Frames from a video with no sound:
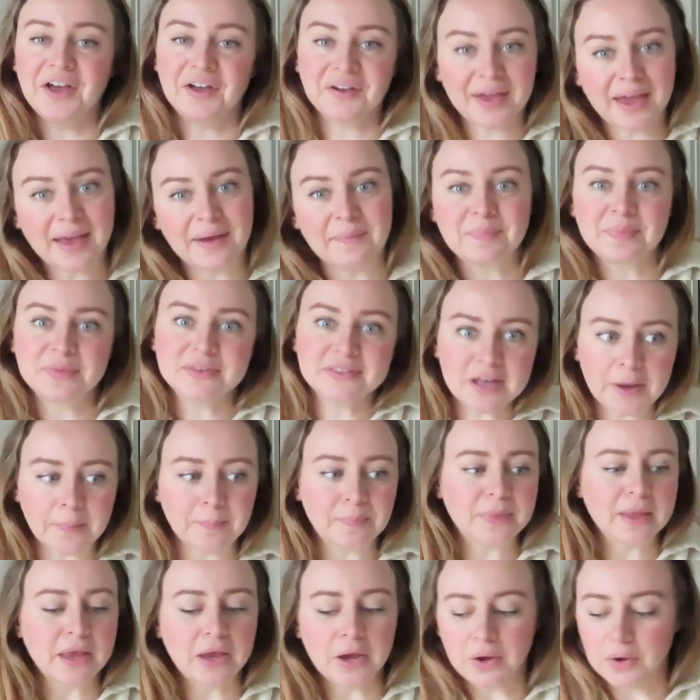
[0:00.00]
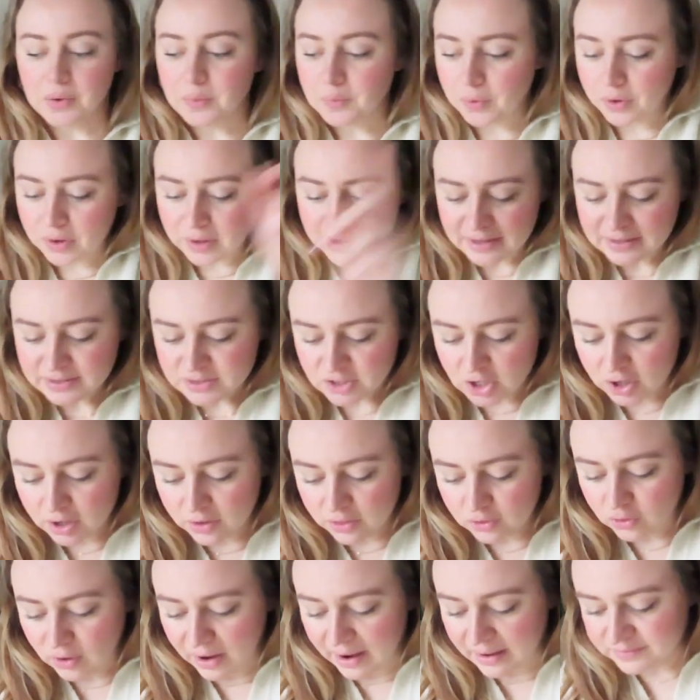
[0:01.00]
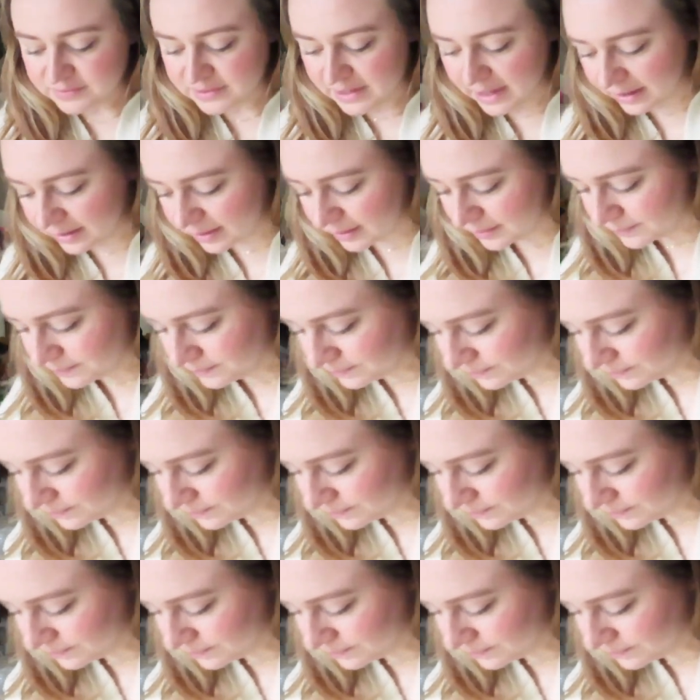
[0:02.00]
Okay, so we're gonna get started on the graphtec.